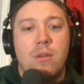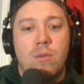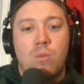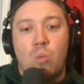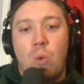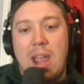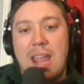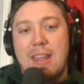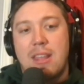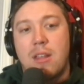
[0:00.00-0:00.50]

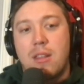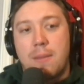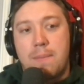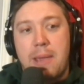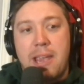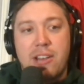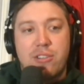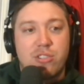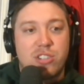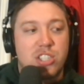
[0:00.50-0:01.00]
way that the
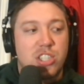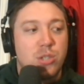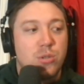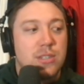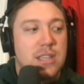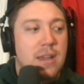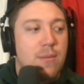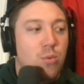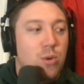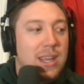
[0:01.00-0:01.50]
Patriots
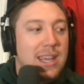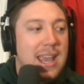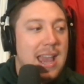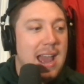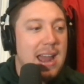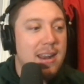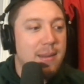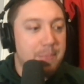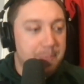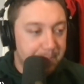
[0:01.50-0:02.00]
used him when he
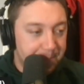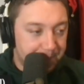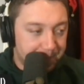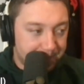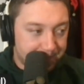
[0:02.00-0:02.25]
had him.